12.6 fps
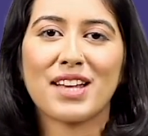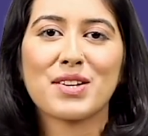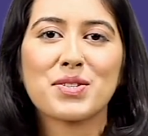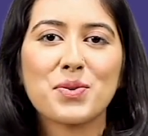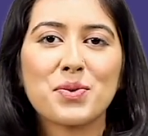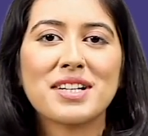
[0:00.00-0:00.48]

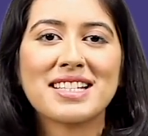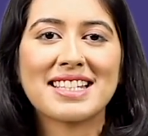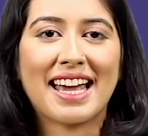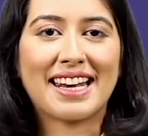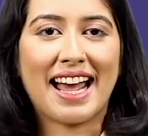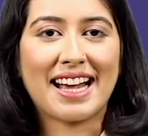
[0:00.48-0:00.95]
students
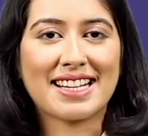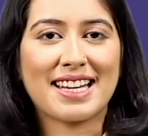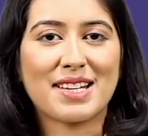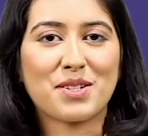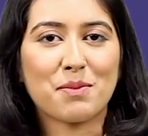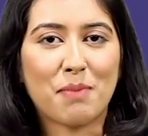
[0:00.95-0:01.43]
get
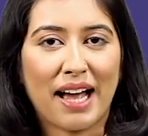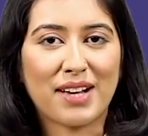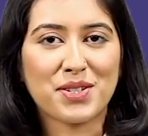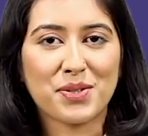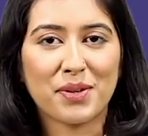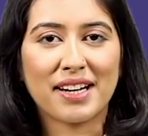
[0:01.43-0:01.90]
access to Mac
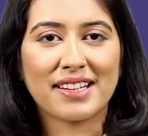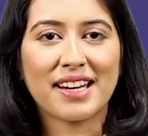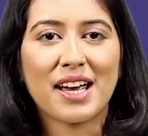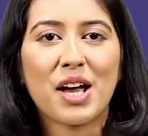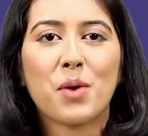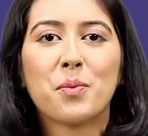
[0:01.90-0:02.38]
Suite,
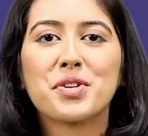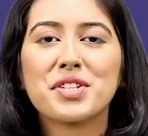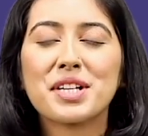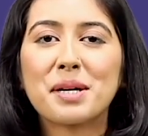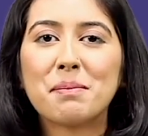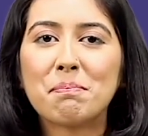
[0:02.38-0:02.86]
which is
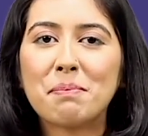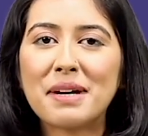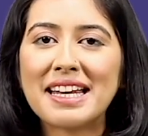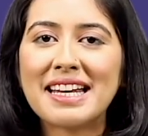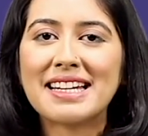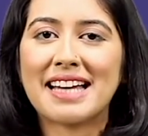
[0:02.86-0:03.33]
a
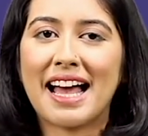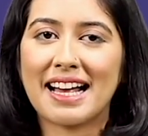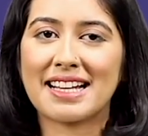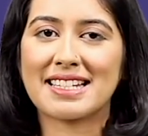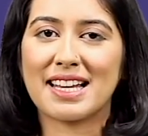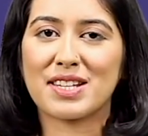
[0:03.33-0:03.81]
complete
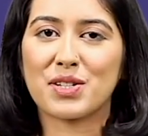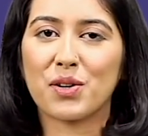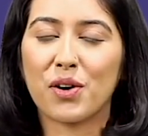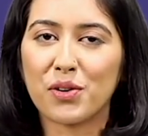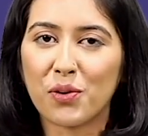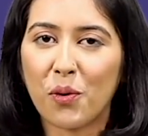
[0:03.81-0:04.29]
access to
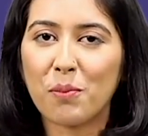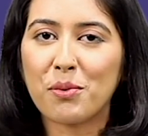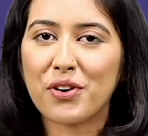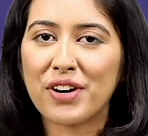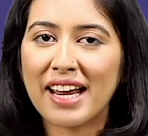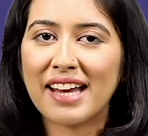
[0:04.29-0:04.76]
Adobe
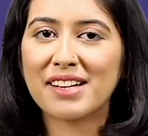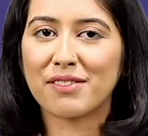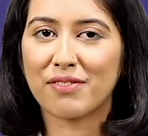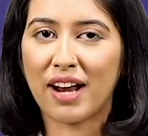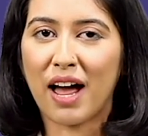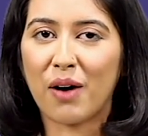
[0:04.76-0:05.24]

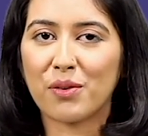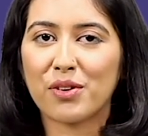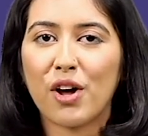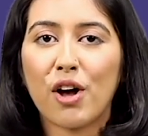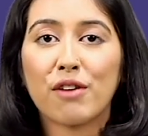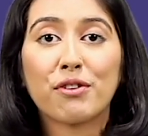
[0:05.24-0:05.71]
Creative Cloud
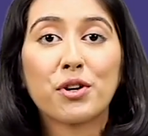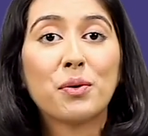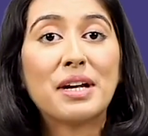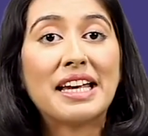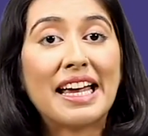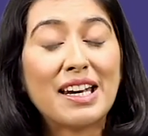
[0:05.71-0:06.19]
for
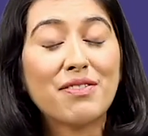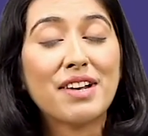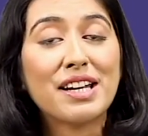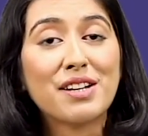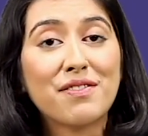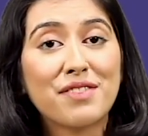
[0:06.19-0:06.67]
doing
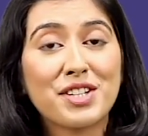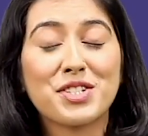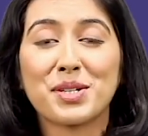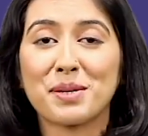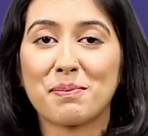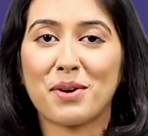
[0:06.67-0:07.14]
innovative
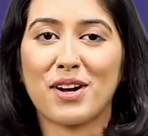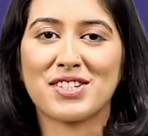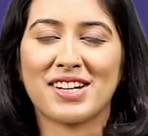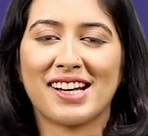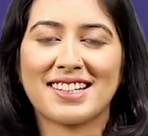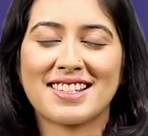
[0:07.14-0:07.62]
digital
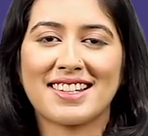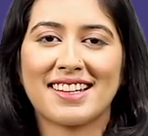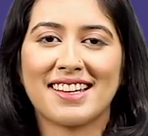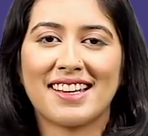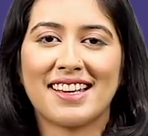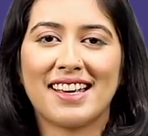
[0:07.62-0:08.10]
projects.
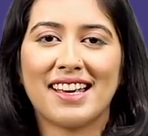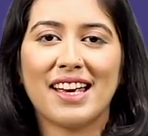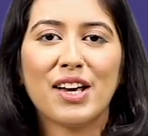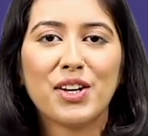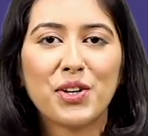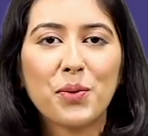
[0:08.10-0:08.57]

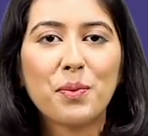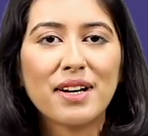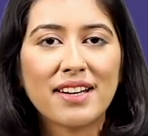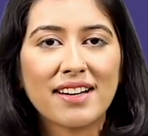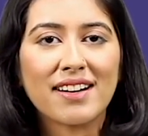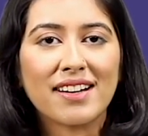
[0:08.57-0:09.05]
You will
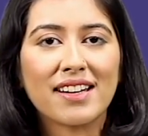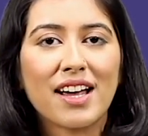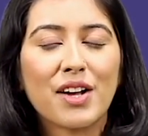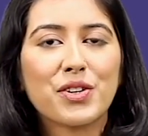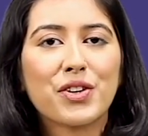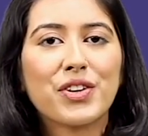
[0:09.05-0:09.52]
learn
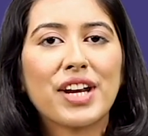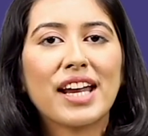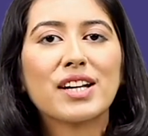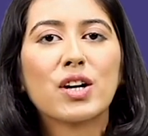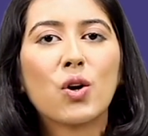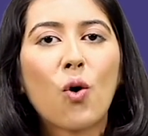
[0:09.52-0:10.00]
to
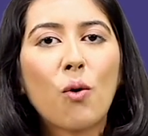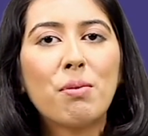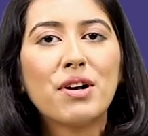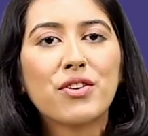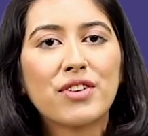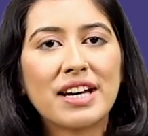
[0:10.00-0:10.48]
create
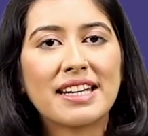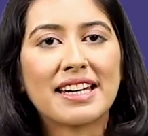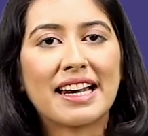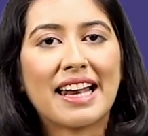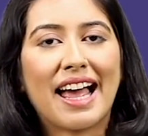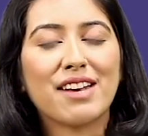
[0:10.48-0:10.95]
global
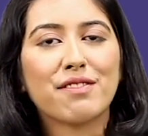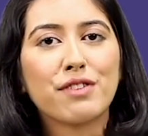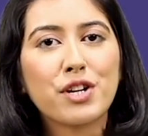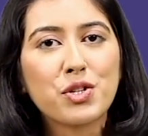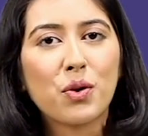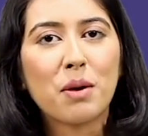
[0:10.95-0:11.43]
retail and
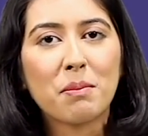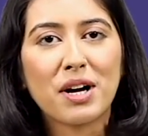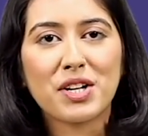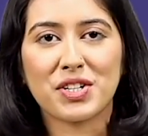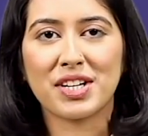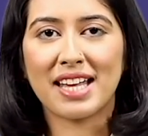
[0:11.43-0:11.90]
visual
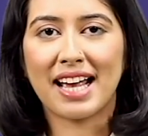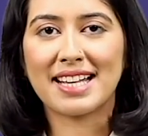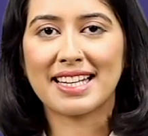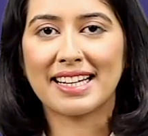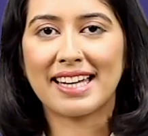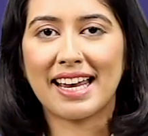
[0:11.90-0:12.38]

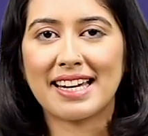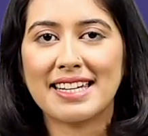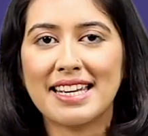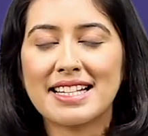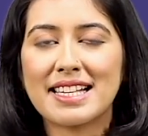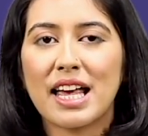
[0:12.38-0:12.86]
merchandising
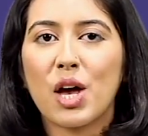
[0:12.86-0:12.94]
techniques